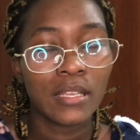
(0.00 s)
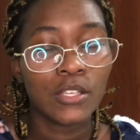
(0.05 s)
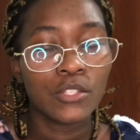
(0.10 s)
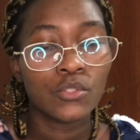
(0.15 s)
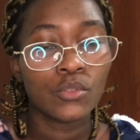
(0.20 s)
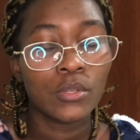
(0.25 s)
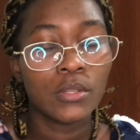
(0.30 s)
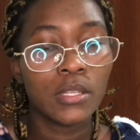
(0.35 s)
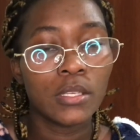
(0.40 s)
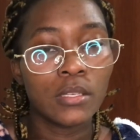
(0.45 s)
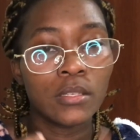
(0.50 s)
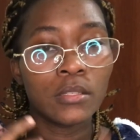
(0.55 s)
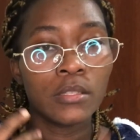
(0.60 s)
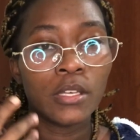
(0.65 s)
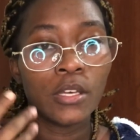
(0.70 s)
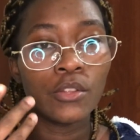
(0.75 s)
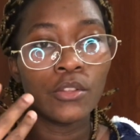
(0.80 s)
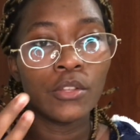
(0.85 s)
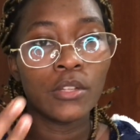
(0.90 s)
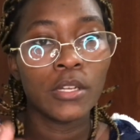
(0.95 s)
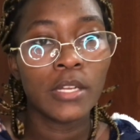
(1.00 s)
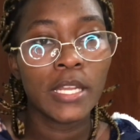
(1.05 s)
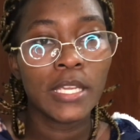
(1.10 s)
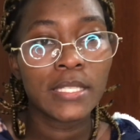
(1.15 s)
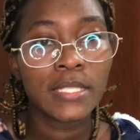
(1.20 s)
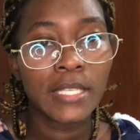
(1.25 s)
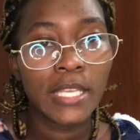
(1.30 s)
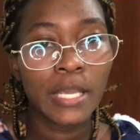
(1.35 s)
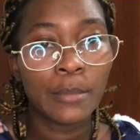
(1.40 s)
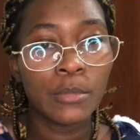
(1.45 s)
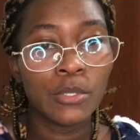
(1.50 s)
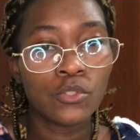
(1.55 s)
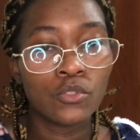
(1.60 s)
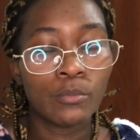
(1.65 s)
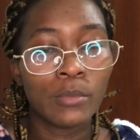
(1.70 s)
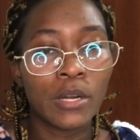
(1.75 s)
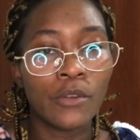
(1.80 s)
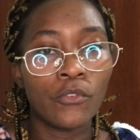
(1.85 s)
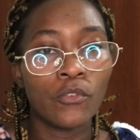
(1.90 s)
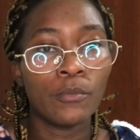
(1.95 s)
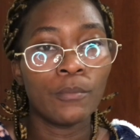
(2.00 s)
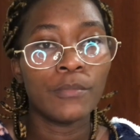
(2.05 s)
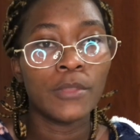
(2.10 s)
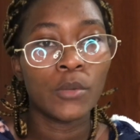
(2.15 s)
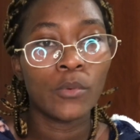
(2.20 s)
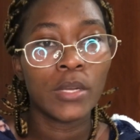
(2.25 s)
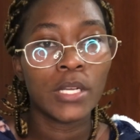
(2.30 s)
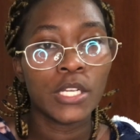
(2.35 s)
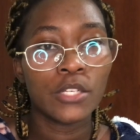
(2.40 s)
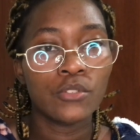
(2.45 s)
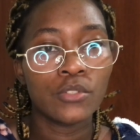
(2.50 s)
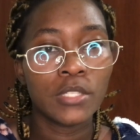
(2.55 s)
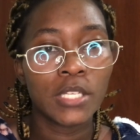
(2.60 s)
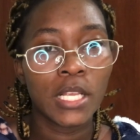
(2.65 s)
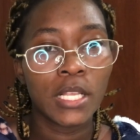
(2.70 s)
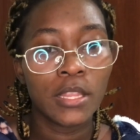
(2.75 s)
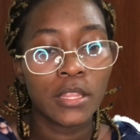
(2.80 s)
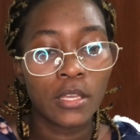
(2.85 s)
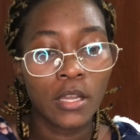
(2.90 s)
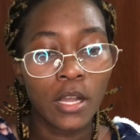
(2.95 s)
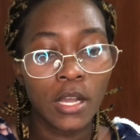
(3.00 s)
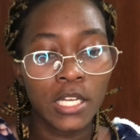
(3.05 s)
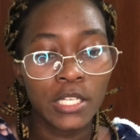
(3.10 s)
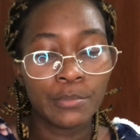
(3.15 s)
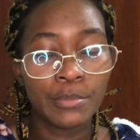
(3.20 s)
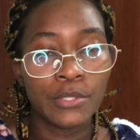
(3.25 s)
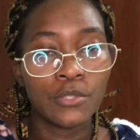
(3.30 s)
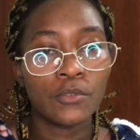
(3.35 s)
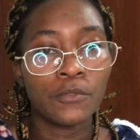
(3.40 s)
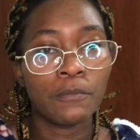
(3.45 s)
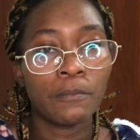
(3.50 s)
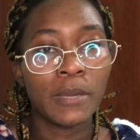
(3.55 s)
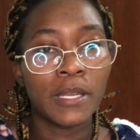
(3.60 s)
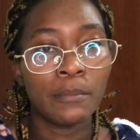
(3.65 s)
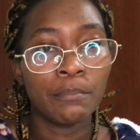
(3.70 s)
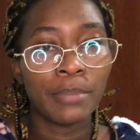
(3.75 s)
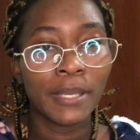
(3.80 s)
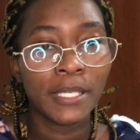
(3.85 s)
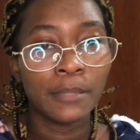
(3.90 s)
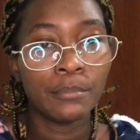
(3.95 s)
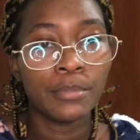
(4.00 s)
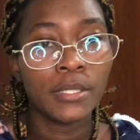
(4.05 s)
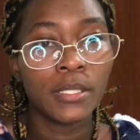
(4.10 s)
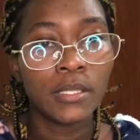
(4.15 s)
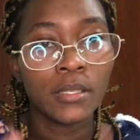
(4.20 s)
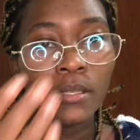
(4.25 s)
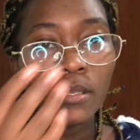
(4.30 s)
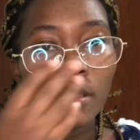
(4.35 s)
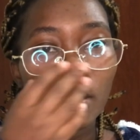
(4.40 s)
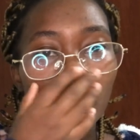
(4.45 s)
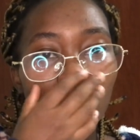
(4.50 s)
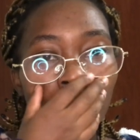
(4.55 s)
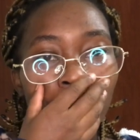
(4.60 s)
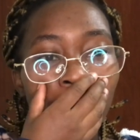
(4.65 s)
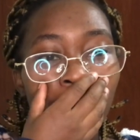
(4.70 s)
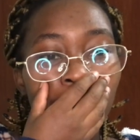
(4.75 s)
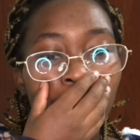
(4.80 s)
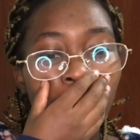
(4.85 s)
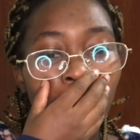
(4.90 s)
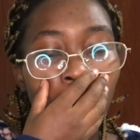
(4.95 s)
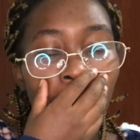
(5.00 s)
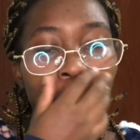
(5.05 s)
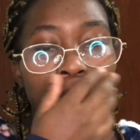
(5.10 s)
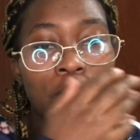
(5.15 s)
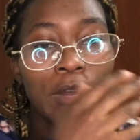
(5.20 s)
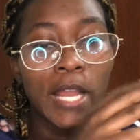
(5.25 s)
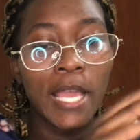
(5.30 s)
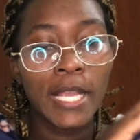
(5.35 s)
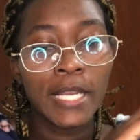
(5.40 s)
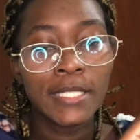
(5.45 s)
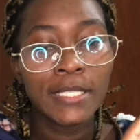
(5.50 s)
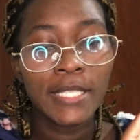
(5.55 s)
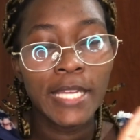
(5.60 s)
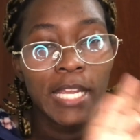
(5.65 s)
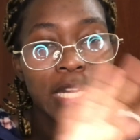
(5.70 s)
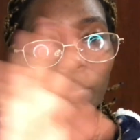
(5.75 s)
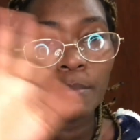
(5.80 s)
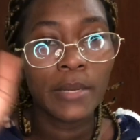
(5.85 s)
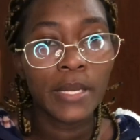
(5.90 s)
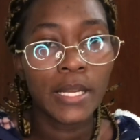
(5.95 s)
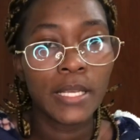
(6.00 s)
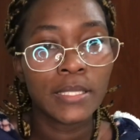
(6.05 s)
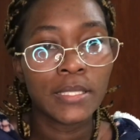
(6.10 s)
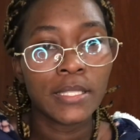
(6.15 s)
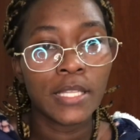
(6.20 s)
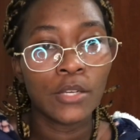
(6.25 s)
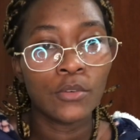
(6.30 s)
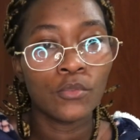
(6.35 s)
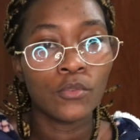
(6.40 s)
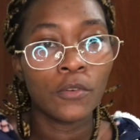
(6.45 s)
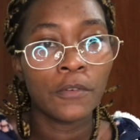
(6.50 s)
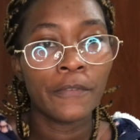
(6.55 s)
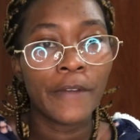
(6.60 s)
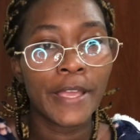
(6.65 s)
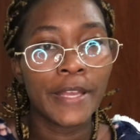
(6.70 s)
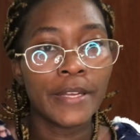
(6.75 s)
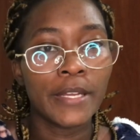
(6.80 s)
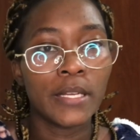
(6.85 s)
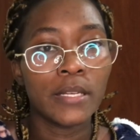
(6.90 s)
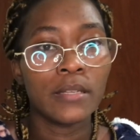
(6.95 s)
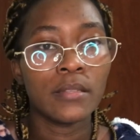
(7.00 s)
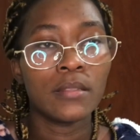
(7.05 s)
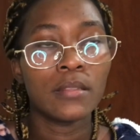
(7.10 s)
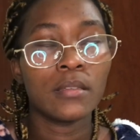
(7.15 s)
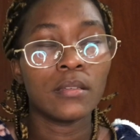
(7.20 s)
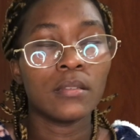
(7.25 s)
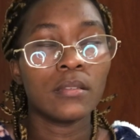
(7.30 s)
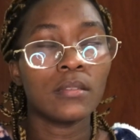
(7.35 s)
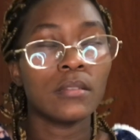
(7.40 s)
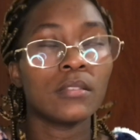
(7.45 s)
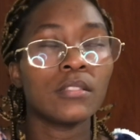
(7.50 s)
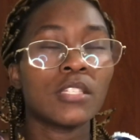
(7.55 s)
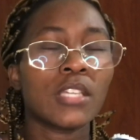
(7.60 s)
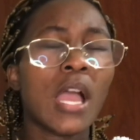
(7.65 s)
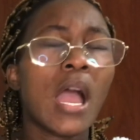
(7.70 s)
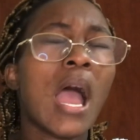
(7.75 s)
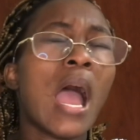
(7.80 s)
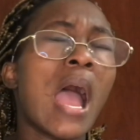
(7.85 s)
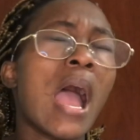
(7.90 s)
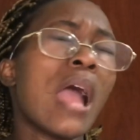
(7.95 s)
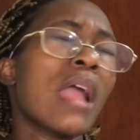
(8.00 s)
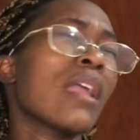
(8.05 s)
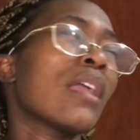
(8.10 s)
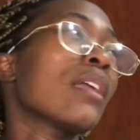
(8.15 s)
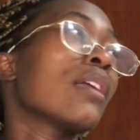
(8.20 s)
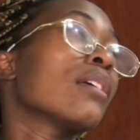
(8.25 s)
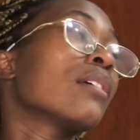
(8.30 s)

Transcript: So the nurse came into my room. They wanted to take the heartbeat of my baby. For like 10 minutes, they could not find anything. Chai!